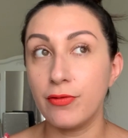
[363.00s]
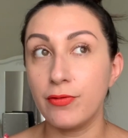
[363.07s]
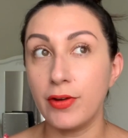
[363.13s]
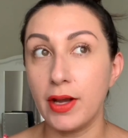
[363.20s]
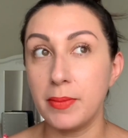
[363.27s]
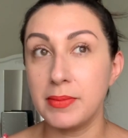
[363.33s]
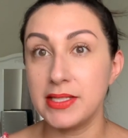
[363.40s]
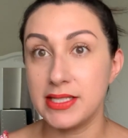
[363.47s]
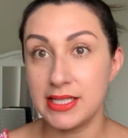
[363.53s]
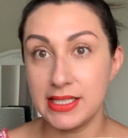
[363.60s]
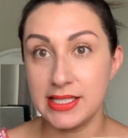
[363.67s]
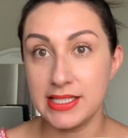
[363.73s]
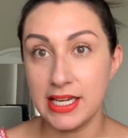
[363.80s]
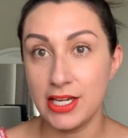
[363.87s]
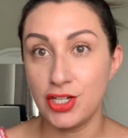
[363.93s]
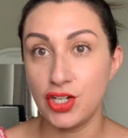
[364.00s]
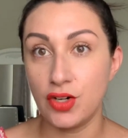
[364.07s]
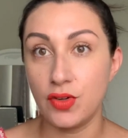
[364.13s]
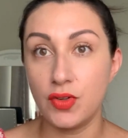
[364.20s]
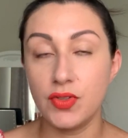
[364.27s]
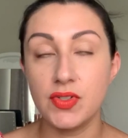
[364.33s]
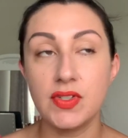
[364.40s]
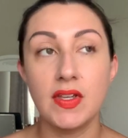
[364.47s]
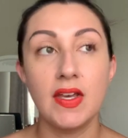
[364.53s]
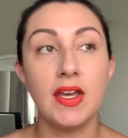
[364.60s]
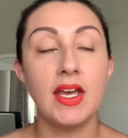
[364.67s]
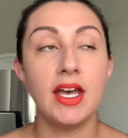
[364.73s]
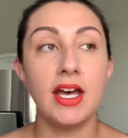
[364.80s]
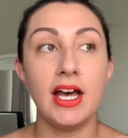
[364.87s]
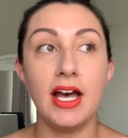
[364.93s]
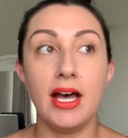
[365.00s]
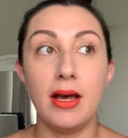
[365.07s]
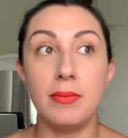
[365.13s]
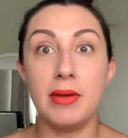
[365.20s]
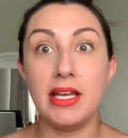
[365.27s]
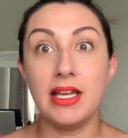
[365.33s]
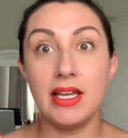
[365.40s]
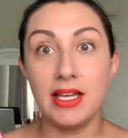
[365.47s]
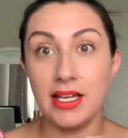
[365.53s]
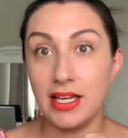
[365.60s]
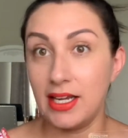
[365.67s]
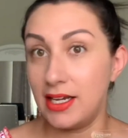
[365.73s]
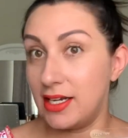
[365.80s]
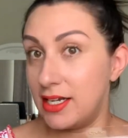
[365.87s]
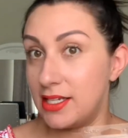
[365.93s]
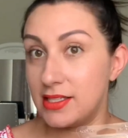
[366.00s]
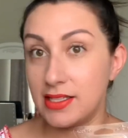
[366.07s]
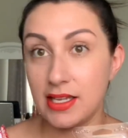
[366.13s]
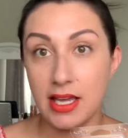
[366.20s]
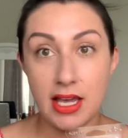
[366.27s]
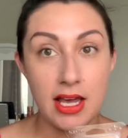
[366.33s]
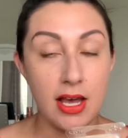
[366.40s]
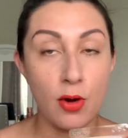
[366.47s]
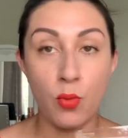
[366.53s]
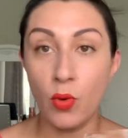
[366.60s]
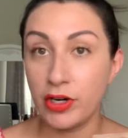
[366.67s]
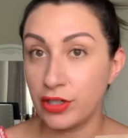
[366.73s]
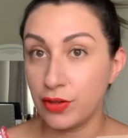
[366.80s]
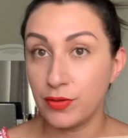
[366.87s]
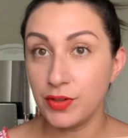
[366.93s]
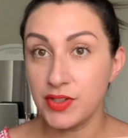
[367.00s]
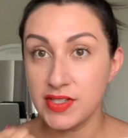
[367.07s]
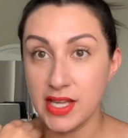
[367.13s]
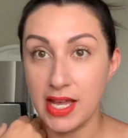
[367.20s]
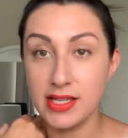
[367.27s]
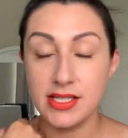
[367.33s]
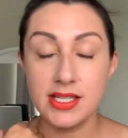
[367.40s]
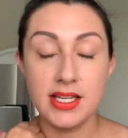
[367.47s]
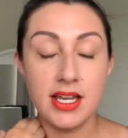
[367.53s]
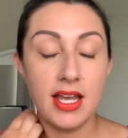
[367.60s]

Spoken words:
from Sensationals. It is a wonderful scent.